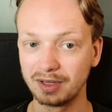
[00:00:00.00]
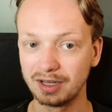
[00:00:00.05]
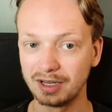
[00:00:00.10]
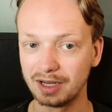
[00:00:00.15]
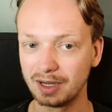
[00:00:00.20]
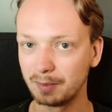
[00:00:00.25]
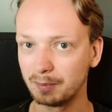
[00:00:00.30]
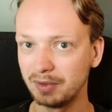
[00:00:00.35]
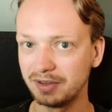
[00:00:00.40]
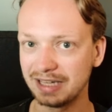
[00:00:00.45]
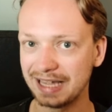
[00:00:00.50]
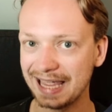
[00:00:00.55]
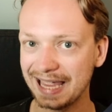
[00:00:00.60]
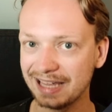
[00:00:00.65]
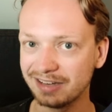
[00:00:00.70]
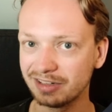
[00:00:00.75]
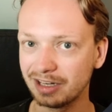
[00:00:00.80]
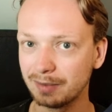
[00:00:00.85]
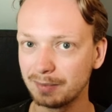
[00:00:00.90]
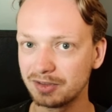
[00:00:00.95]
but the
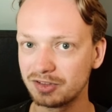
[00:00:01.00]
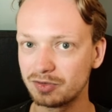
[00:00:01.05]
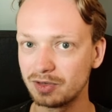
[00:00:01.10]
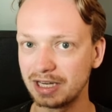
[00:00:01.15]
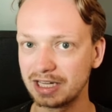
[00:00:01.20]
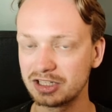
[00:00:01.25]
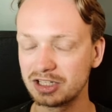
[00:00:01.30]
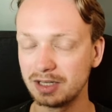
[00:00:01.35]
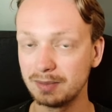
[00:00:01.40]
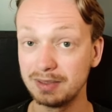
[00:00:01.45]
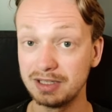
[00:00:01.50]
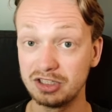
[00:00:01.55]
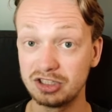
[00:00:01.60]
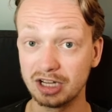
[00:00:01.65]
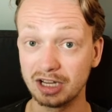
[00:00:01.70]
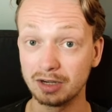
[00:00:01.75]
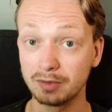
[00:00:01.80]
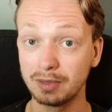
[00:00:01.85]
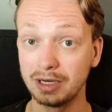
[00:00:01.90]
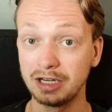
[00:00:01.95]
head elements will actually be
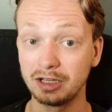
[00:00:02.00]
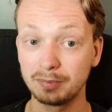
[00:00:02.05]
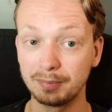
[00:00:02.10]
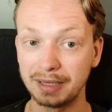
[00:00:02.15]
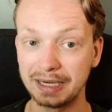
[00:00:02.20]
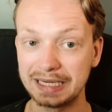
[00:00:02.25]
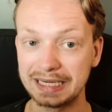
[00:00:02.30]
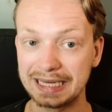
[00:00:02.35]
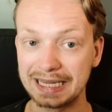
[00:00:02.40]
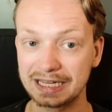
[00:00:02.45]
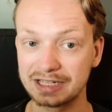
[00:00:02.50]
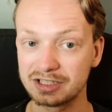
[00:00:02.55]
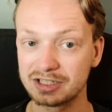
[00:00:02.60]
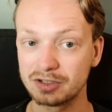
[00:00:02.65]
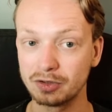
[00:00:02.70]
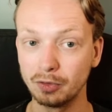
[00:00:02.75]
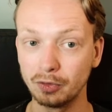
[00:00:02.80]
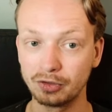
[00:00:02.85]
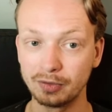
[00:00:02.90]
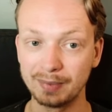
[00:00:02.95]
generated by Next
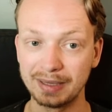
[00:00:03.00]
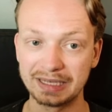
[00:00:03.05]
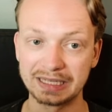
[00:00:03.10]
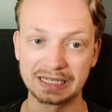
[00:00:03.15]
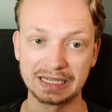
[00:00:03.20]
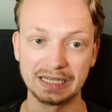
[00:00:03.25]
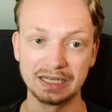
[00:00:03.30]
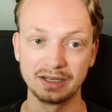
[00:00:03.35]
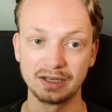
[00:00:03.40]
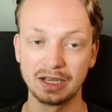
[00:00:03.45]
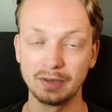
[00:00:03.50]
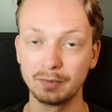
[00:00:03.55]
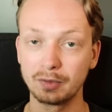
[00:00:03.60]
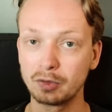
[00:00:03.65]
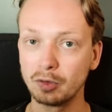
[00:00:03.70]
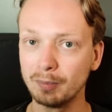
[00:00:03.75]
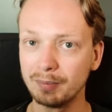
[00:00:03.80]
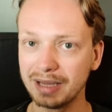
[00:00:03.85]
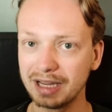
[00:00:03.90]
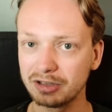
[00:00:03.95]
automatically. And we'll
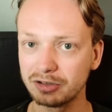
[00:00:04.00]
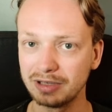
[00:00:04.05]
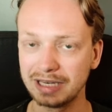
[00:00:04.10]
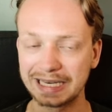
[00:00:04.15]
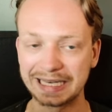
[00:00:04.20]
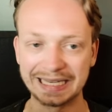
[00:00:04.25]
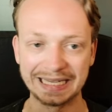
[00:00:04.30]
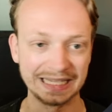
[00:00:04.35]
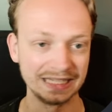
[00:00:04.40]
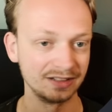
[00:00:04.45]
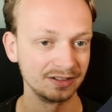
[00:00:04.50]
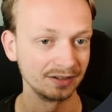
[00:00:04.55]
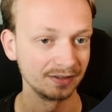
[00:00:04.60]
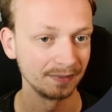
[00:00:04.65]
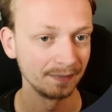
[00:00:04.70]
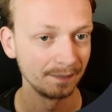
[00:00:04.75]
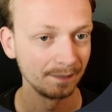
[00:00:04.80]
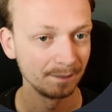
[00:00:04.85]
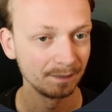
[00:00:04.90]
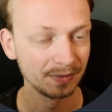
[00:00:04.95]
come back to that later.
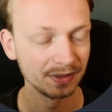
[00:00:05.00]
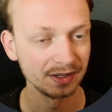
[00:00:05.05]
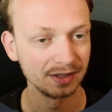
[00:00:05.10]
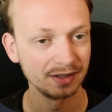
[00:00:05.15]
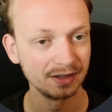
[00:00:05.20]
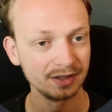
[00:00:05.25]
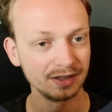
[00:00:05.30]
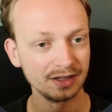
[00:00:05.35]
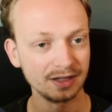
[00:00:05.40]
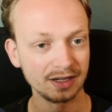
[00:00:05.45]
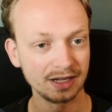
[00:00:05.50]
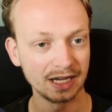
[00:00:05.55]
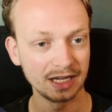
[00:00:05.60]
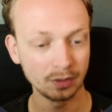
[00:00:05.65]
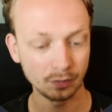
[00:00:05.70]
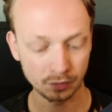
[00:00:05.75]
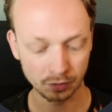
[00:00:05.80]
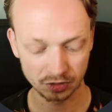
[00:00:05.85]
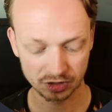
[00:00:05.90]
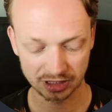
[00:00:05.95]
And
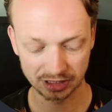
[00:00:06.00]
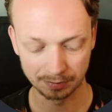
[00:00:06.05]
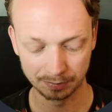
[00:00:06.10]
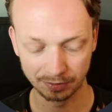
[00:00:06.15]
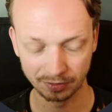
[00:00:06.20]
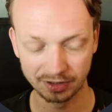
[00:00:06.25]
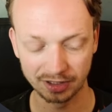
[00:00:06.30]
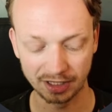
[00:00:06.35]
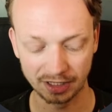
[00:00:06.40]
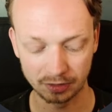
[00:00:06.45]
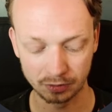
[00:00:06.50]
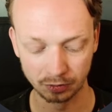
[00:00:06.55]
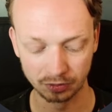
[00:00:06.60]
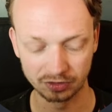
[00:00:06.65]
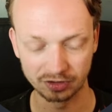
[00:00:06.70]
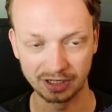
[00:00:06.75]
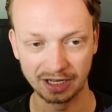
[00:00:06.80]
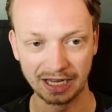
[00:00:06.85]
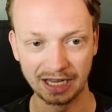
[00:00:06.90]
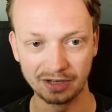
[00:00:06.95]
of course in the body I
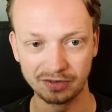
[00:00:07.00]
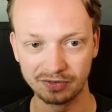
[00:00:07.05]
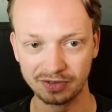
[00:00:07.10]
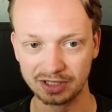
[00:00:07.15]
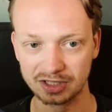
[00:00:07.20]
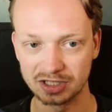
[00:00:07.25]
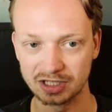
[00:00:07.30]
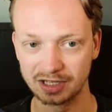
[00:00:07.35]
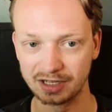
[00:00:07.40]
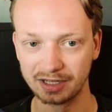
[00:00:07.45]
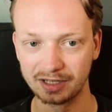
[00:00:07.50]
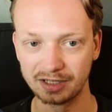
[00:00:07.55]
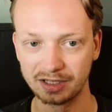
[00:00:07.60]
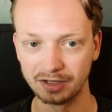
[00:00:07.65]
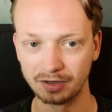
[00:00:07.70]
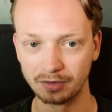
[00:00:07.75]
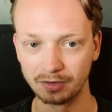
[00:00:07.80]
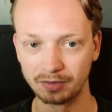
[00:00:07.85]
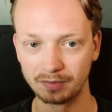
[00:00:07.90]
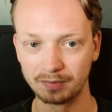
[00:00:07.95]
could add things like,
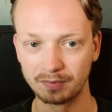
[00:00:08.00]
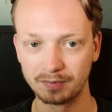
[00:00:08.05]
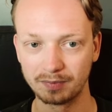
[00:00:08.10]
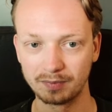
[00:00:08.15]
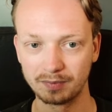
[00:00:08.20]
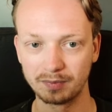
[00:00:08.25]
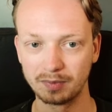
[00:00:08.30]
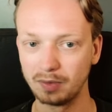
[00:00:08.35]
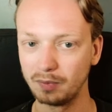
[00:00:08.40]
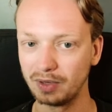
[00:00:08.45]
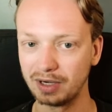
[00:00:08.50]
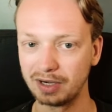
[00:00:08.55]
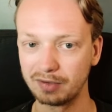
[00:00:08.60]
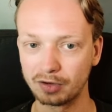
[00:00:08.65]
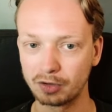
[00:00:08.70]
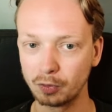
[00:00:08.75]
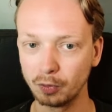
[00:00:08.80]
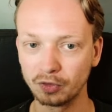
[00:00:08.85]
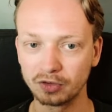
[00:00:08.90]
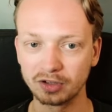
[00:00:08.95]
whatever
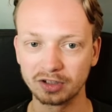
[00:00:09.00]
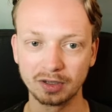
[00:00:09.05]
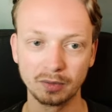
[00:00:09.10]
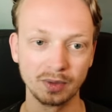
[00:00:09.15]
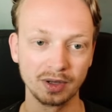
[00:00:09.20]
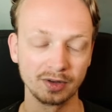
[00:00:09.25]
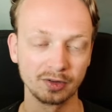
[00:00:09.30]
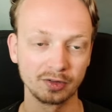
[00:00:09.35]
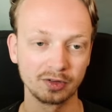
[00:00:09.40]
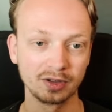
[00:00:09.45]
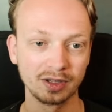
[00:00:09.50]
content I want.